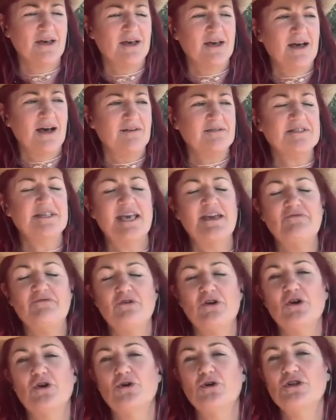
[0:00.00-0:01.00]
I was here for
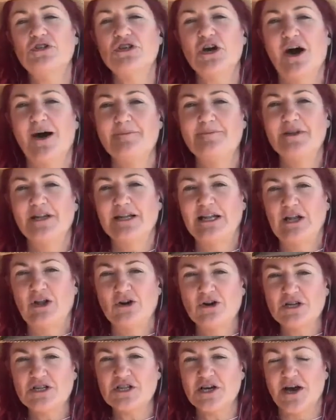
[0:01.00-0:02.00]
a good time, not a
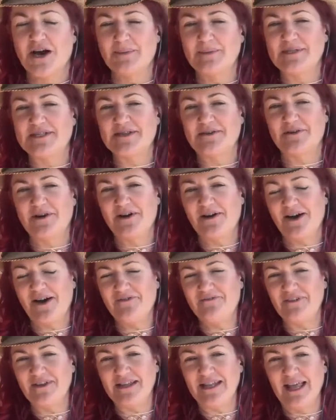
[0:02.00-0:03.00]
long time. So I, I
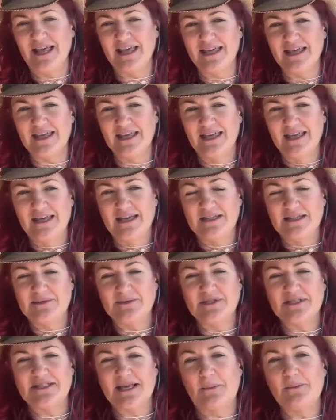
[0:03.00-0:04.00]
feel like there
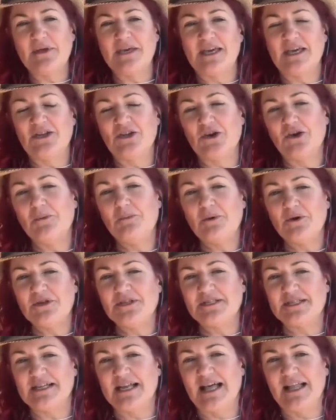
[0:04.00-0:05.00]
was something in her
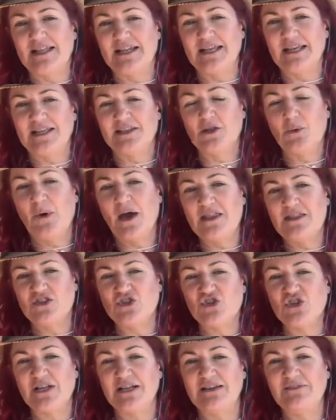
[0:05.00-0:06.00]
personality and the way that
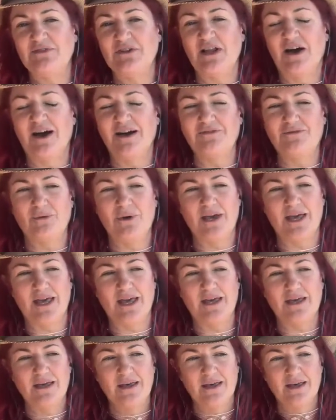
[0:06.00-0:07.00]
she lived life where
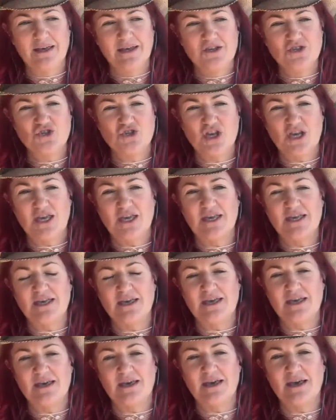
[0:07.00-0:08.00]
she
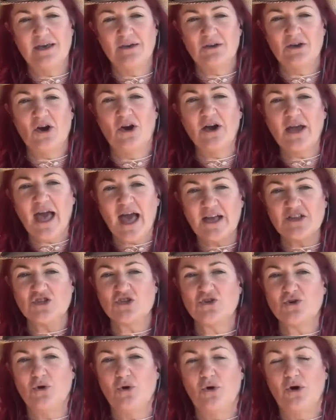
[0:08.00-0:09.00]
got cut
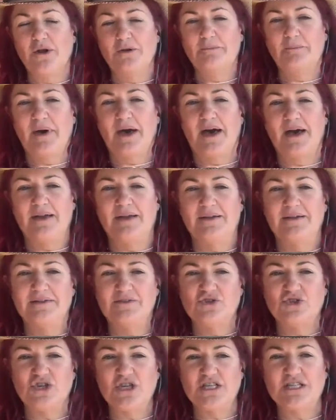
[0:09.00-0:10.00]
short, but
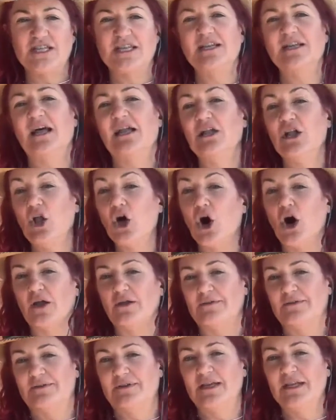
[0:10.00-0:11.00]
she did a lot
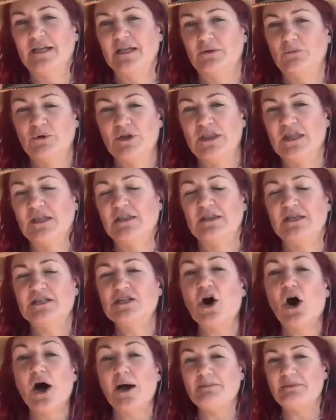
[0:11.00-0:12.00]
in within the
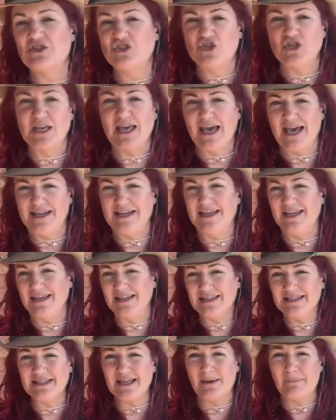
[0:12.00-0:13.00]
time that she had here.
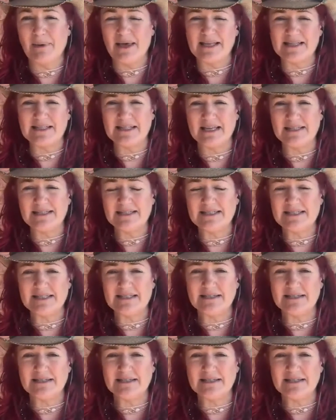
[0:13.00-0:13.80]
Does that make sense?